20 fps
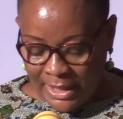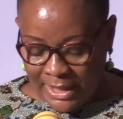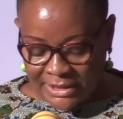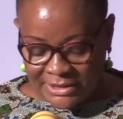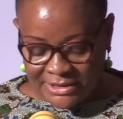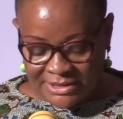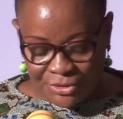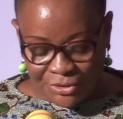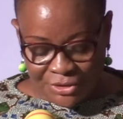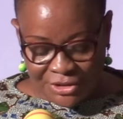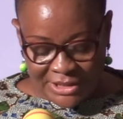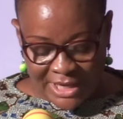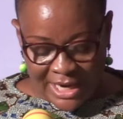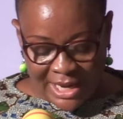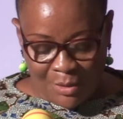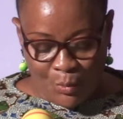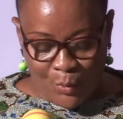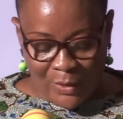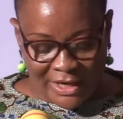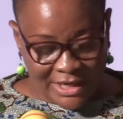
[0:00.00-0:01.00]

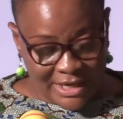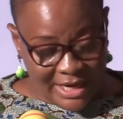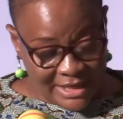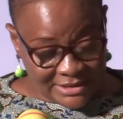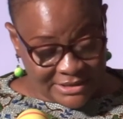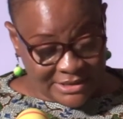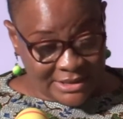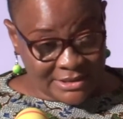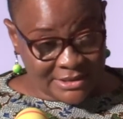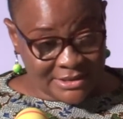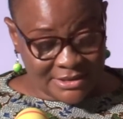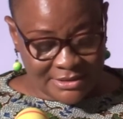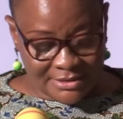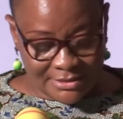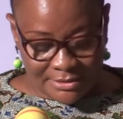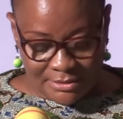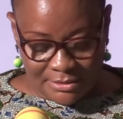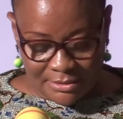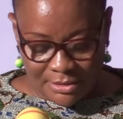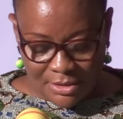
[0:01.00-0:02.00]
Institutional
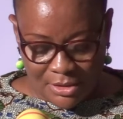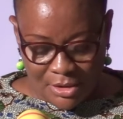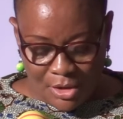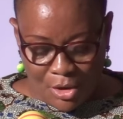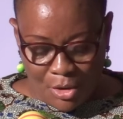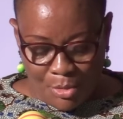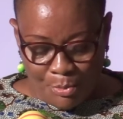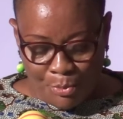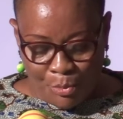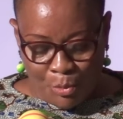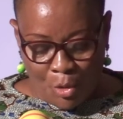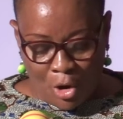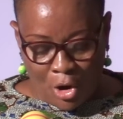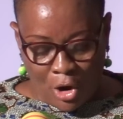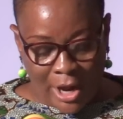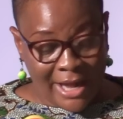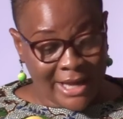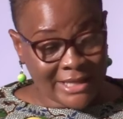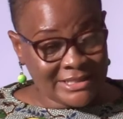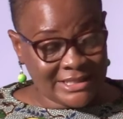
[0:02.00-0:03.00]
weaknesses,
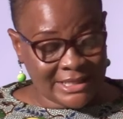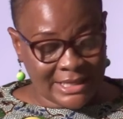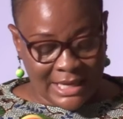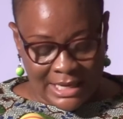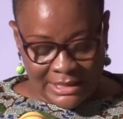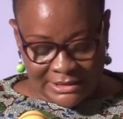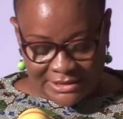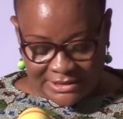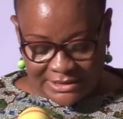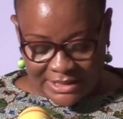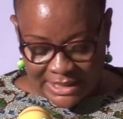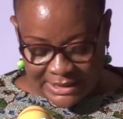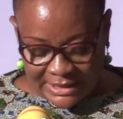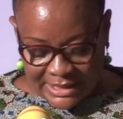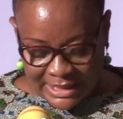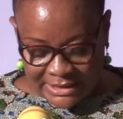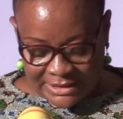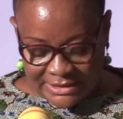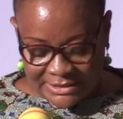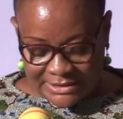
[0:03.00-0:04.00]
poor ethical
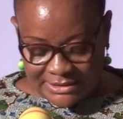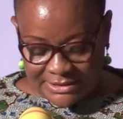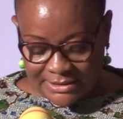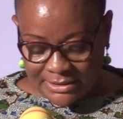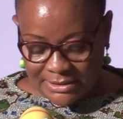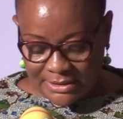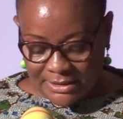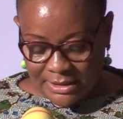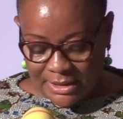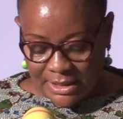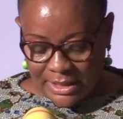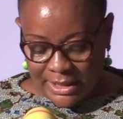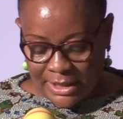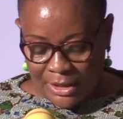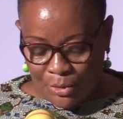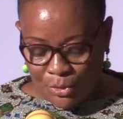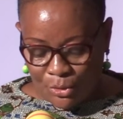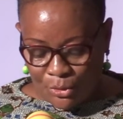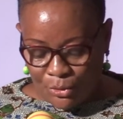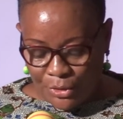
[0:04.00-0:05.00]
standards,
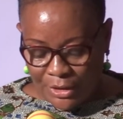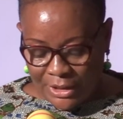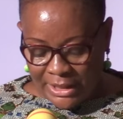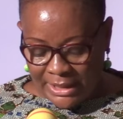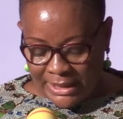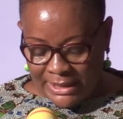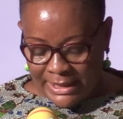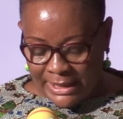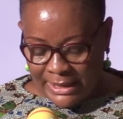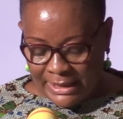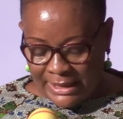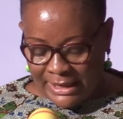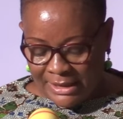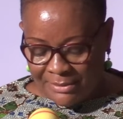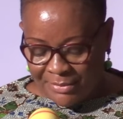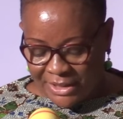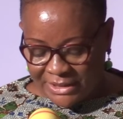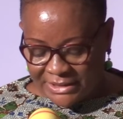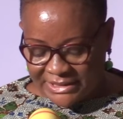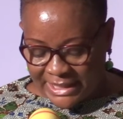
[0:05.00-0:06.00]
including the
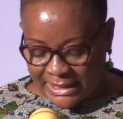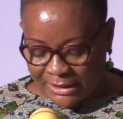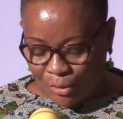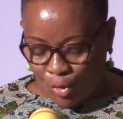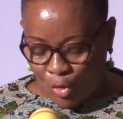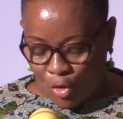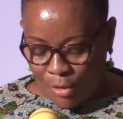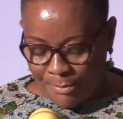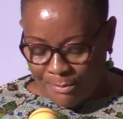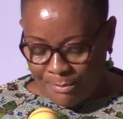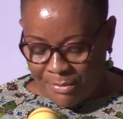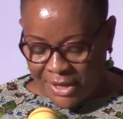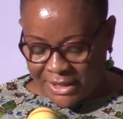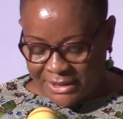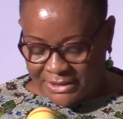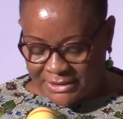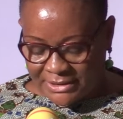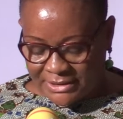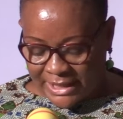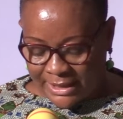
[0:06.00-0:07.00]
limited
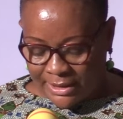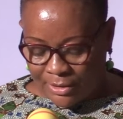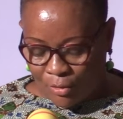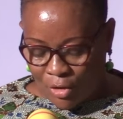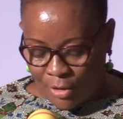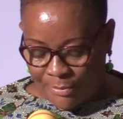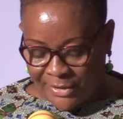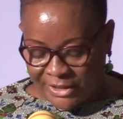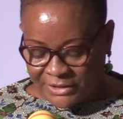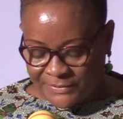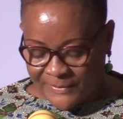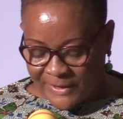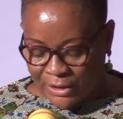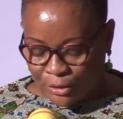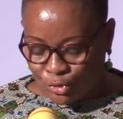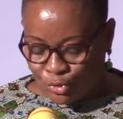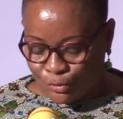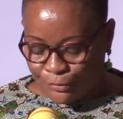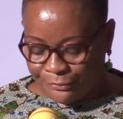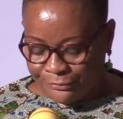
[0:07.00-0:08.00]

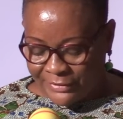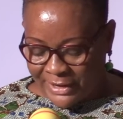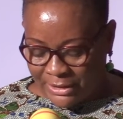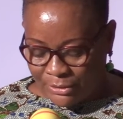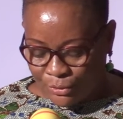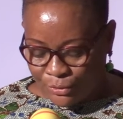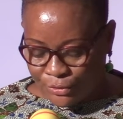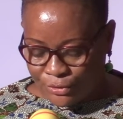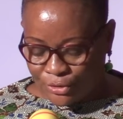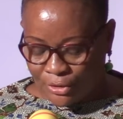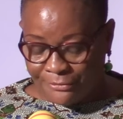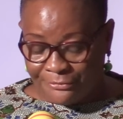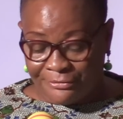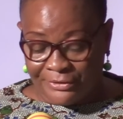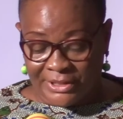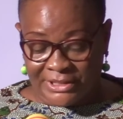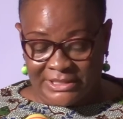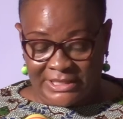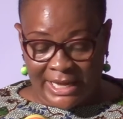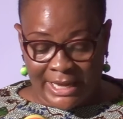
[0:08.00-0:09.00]
commitment to values of
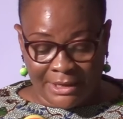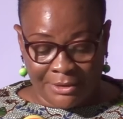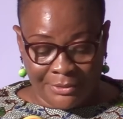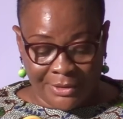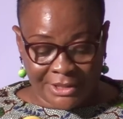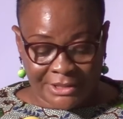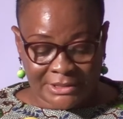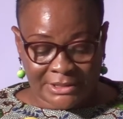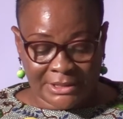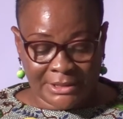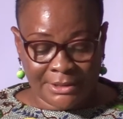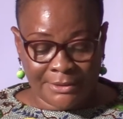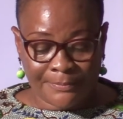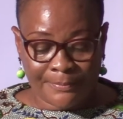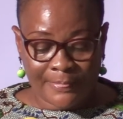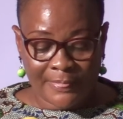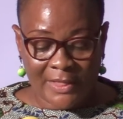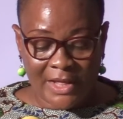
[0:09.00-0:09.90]
integrity